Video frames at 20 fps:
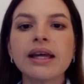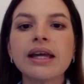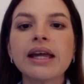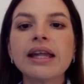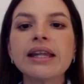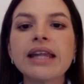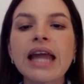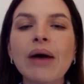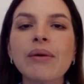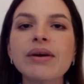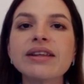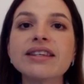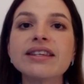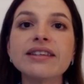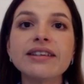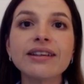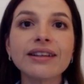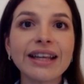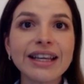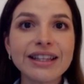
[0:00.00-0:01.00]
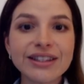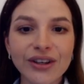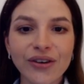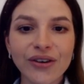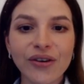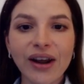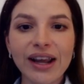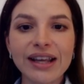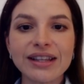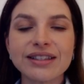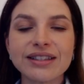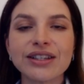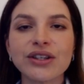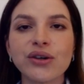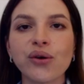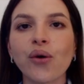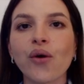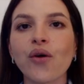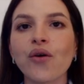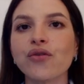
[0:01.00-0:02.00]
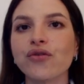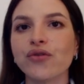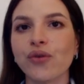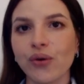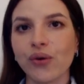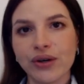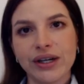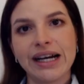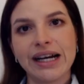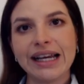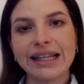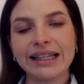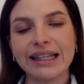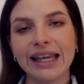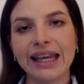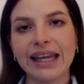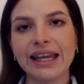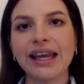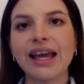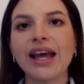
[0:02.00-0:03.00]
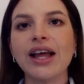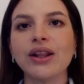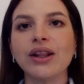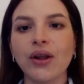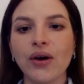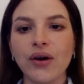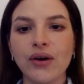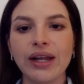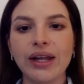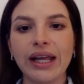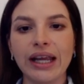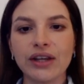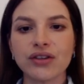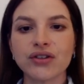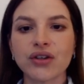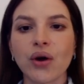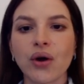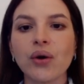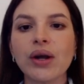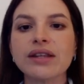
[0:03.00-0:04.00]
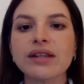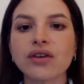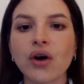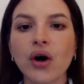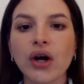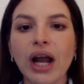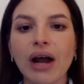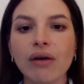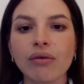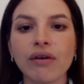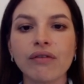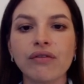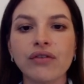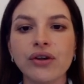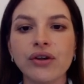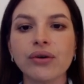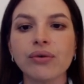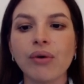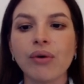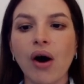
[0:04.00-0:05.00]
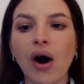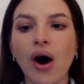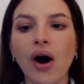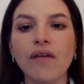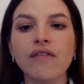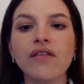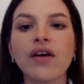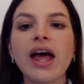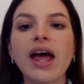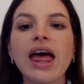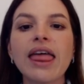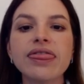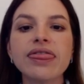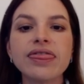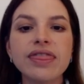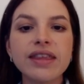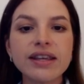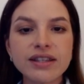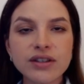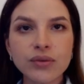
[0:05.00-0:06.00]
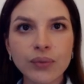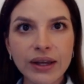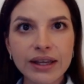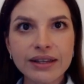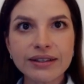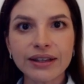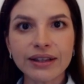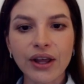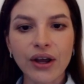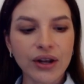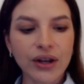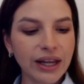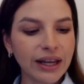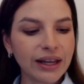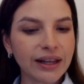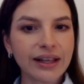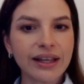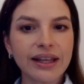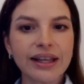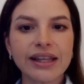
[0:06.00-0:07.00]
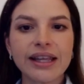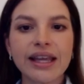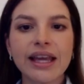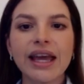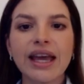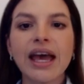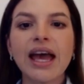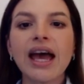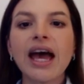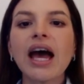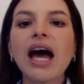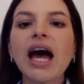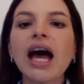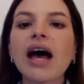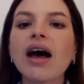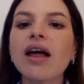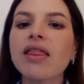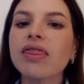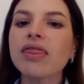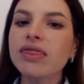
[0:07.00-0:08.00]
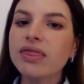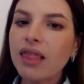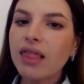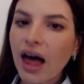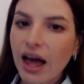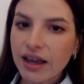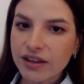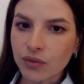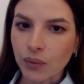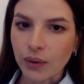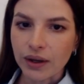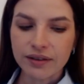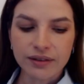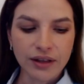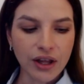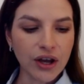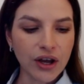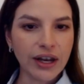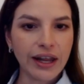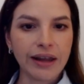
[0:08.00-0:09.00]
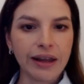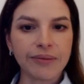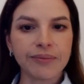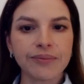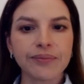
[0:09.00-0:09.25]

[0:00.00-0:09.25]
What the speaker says: Now it still integrates your fortnightly learning. So it's got a review of this week's learning, last week's learning,